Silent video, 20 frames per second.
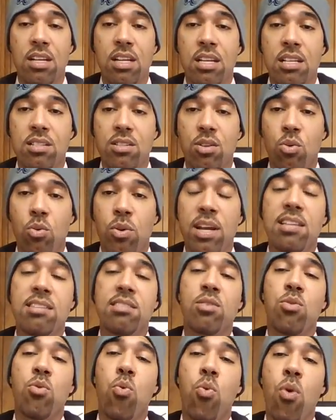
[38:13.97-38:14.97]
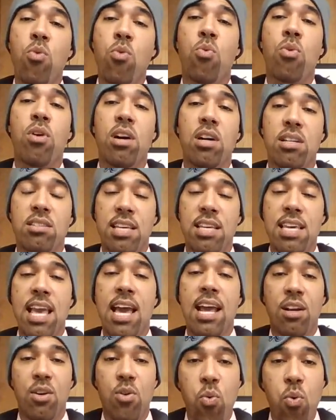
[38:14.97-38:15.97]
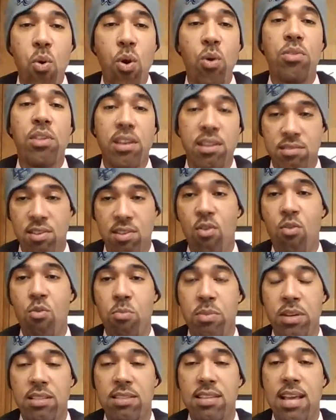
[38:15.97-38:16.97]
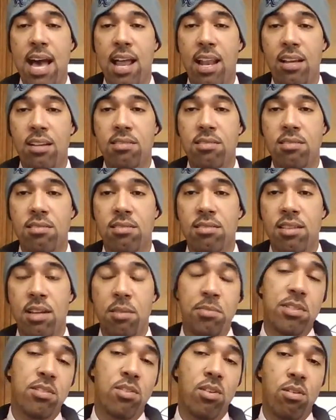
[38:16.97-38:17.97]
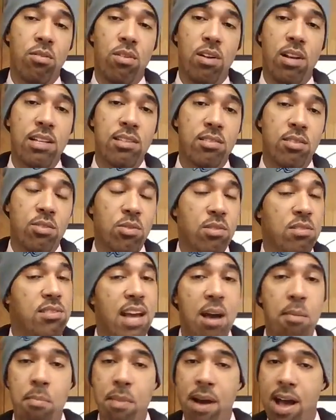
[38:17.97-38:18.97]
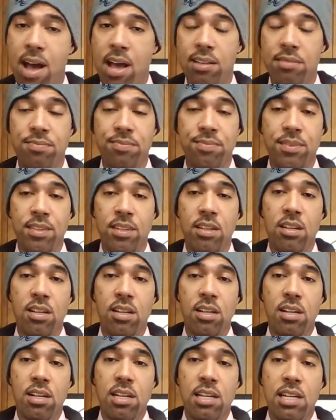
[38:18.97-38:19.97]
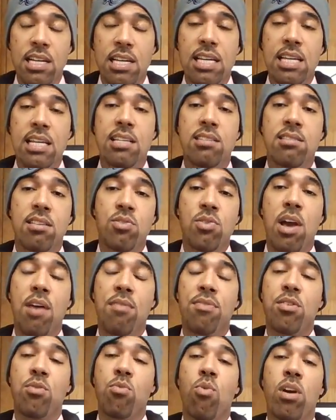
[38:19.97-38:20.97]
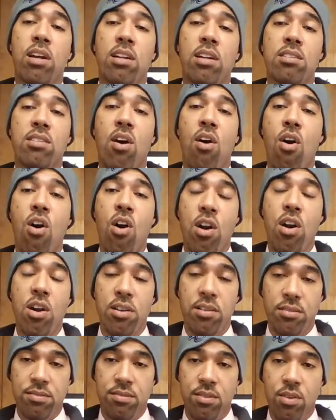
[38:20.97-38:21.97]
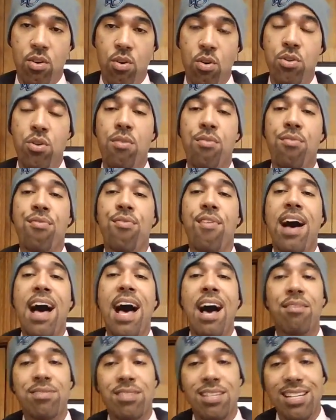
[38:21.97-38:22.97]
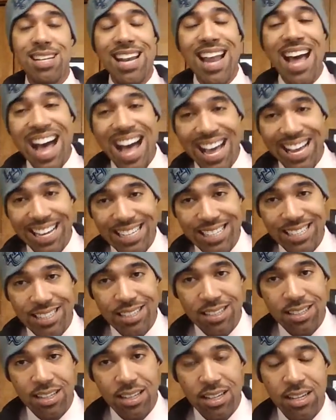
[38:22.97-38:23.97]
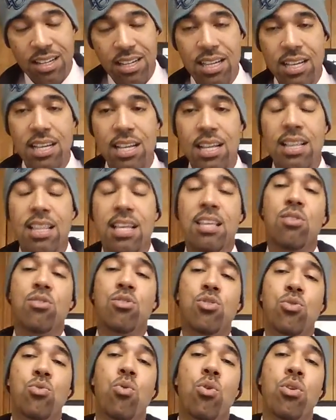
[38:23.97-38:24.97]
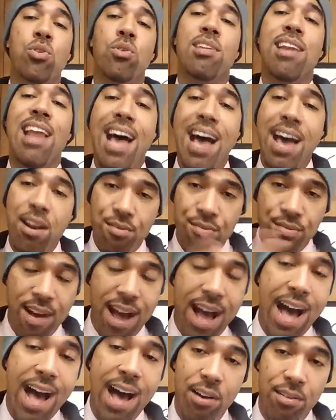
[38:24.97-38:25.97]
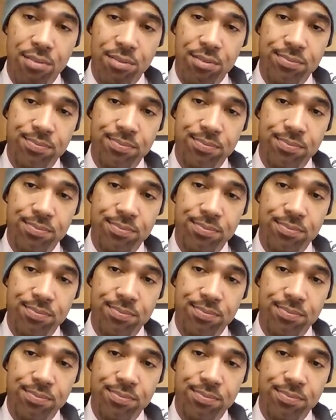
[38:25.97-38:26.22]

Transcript: So his quote was, he had a quote that he told me, Talix. I'm just going to relate to you. It's not mine. He says, you have to work as hard on your five to nine that you do on your nine to five.